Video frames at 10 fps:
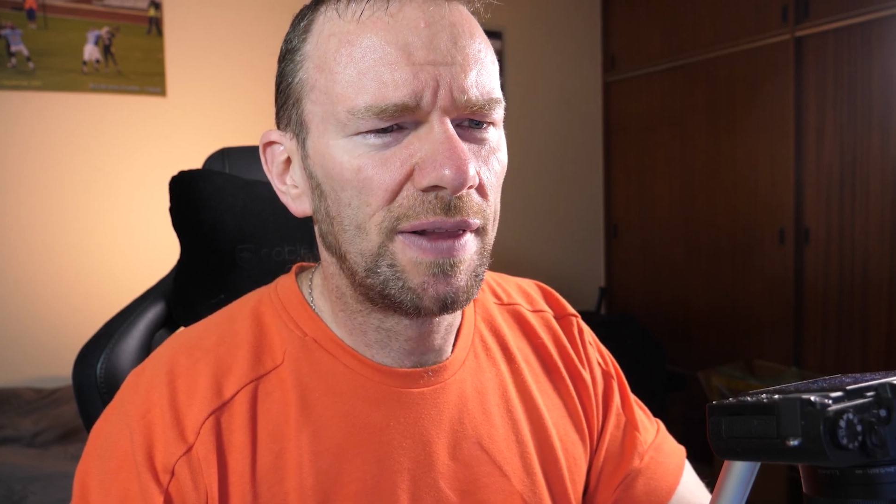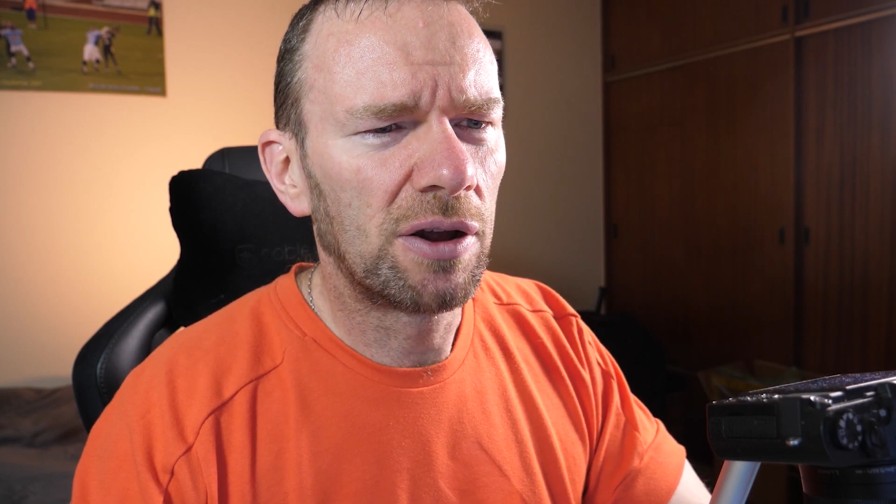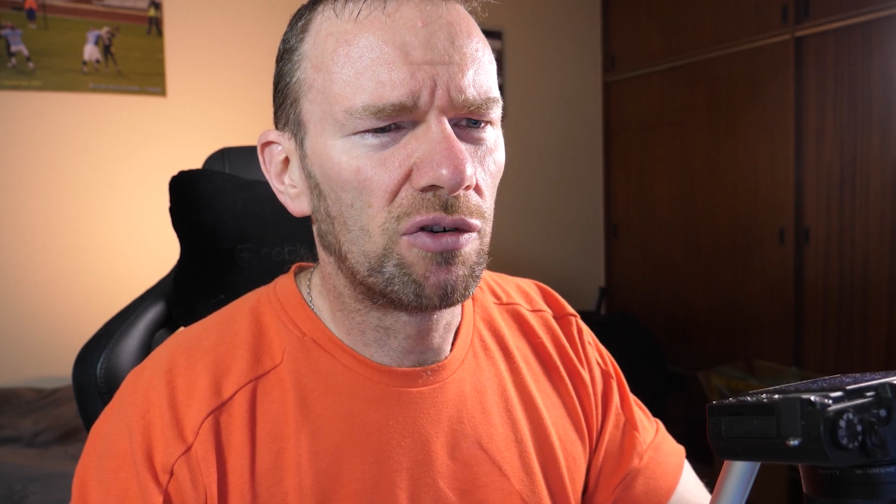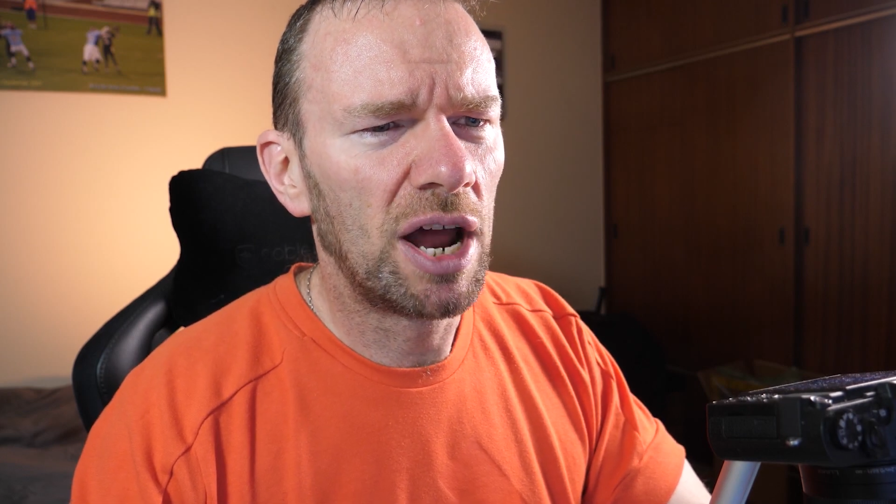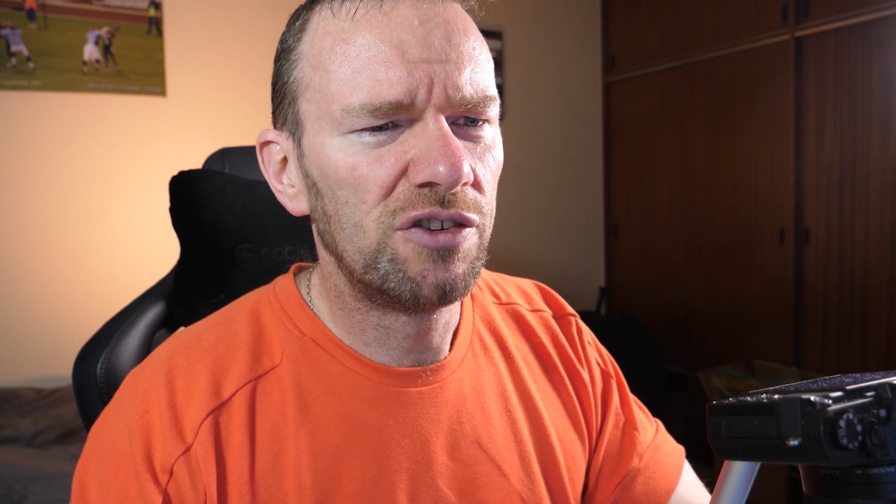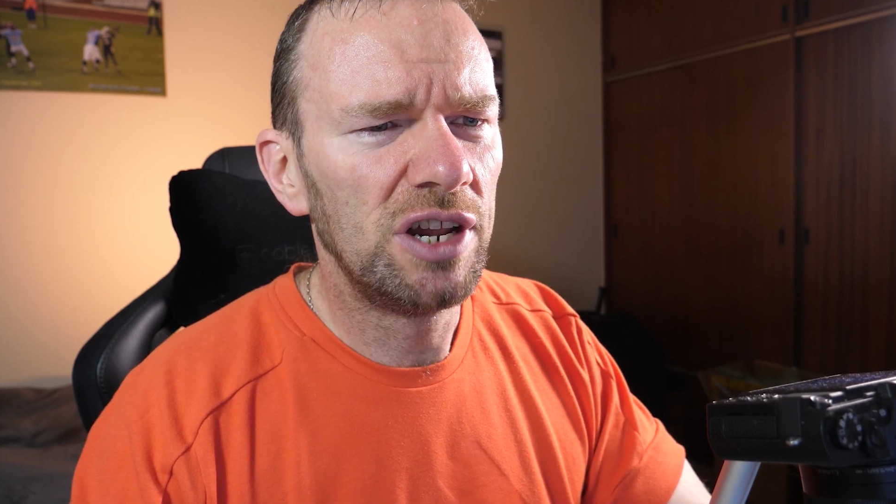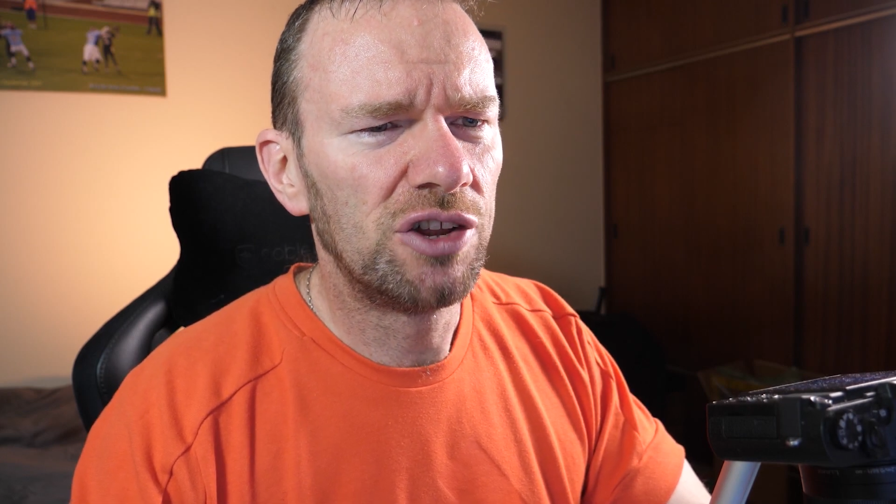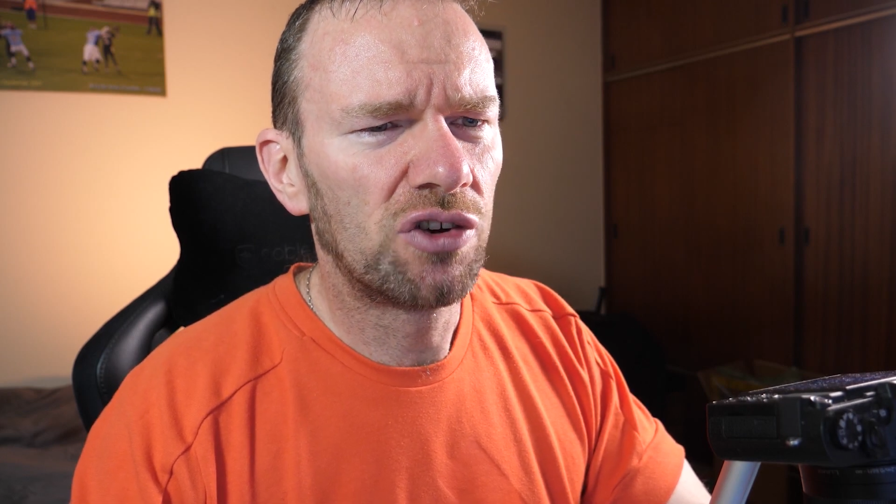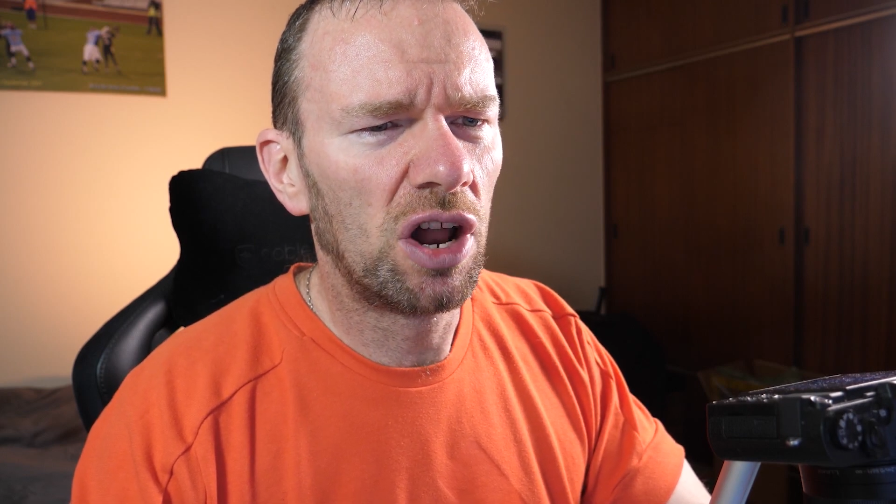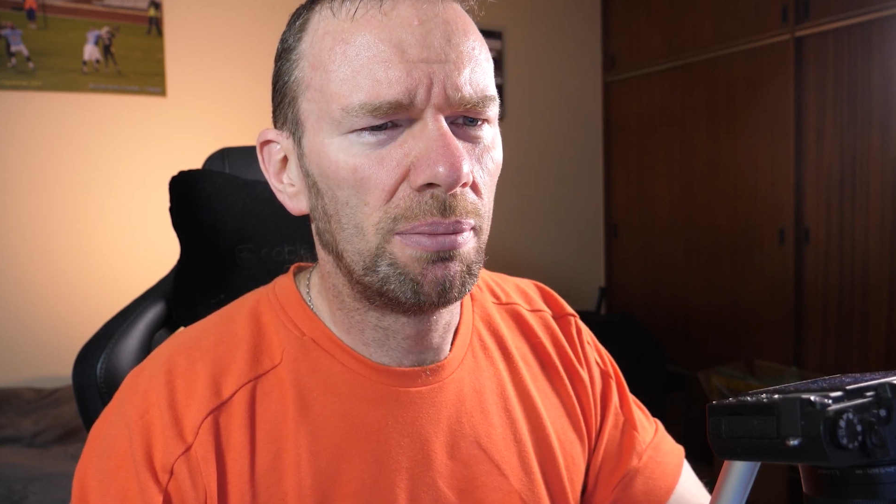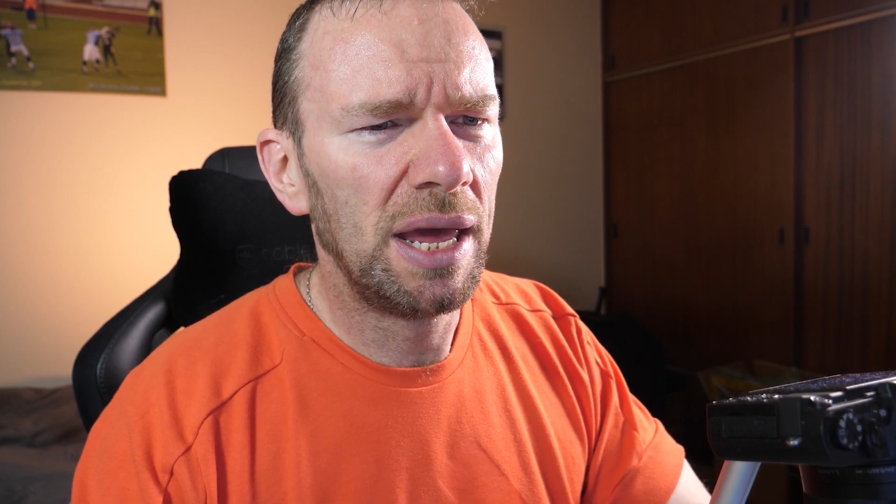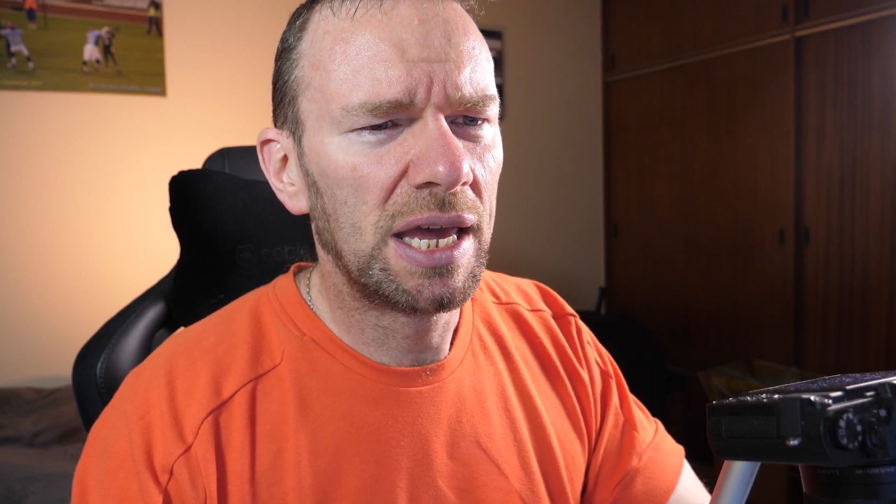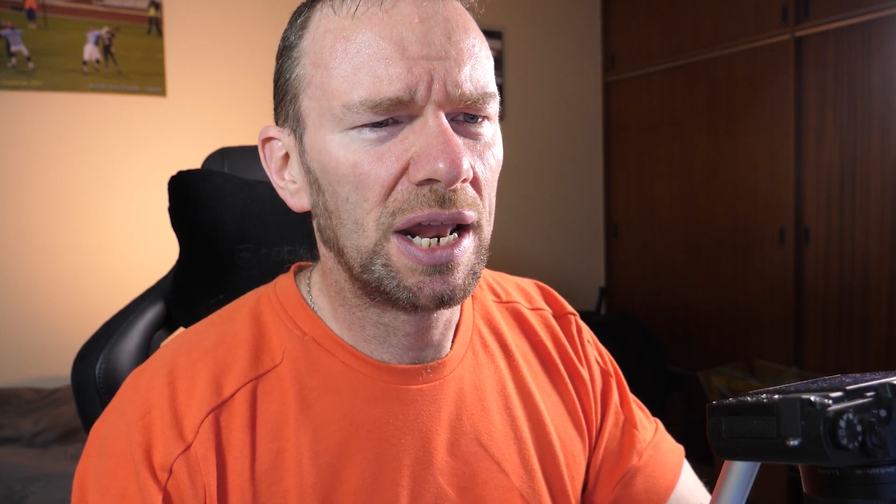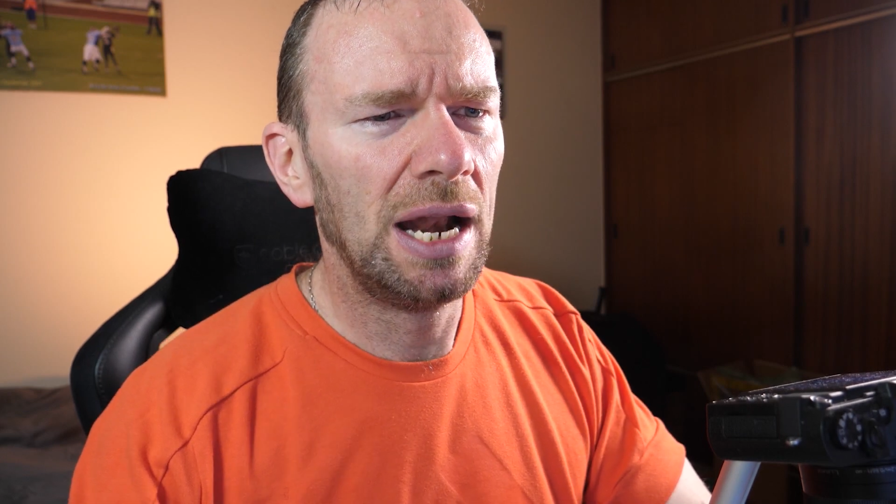they're gradually trying to make it a